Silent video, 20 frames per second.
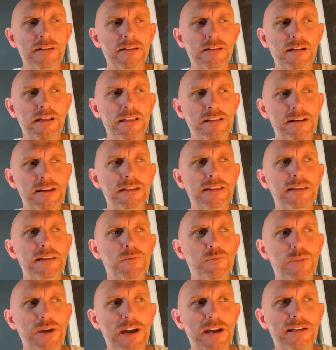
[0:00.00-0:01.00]
And then I
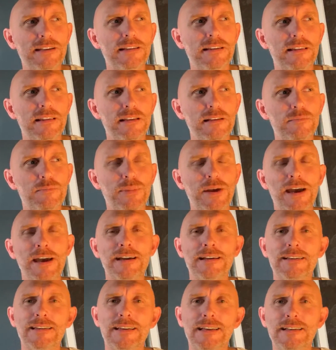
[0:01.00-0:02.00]
think back,
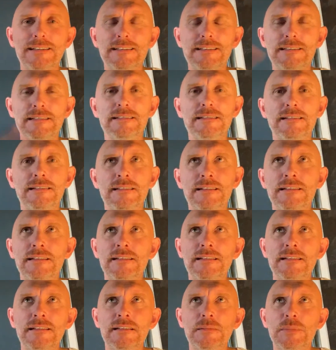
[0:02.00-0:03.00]
and in
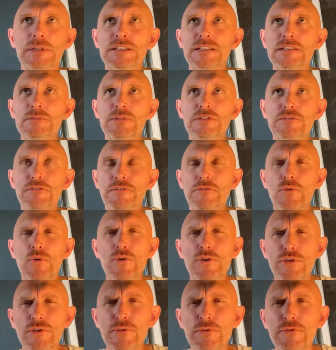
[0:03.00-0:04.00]
must have been
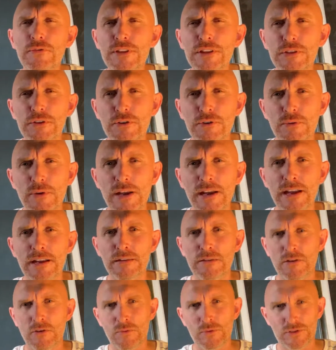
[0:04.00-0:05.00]
4th or 5th
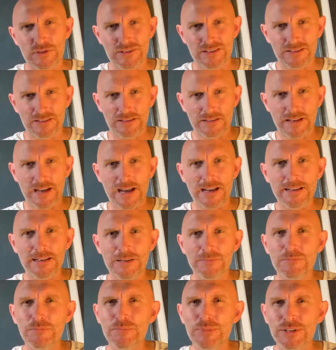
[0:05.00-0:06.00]
grade, there was this guy
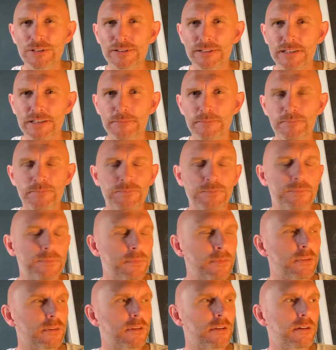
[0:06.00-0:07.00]
named Billy,
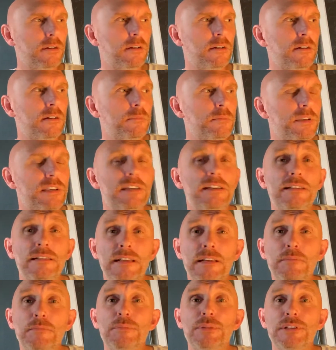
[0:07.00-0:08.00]
kid
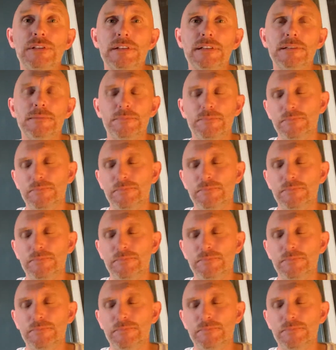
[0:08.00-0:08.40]
named Billy,